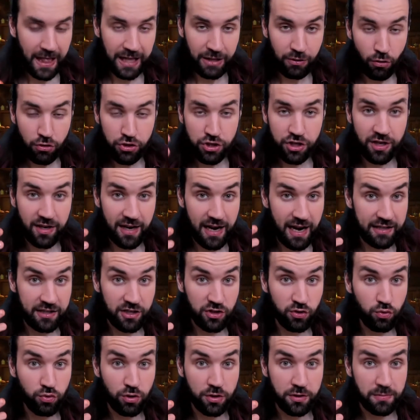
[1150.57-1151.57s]
I logically
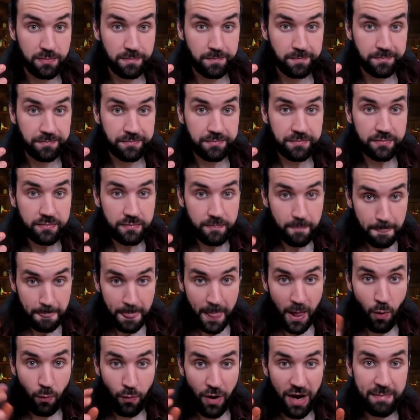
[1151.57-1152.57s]
understood it
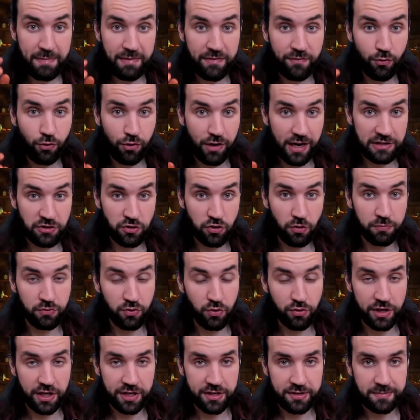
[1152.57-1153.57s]
way before I stopped
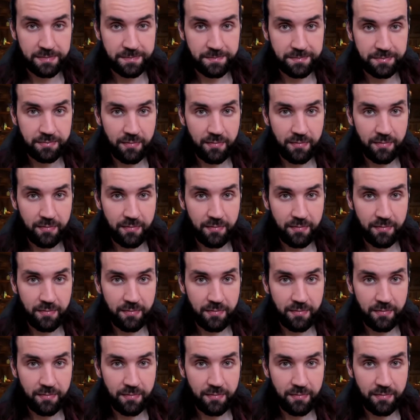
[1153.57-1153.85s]
doing it.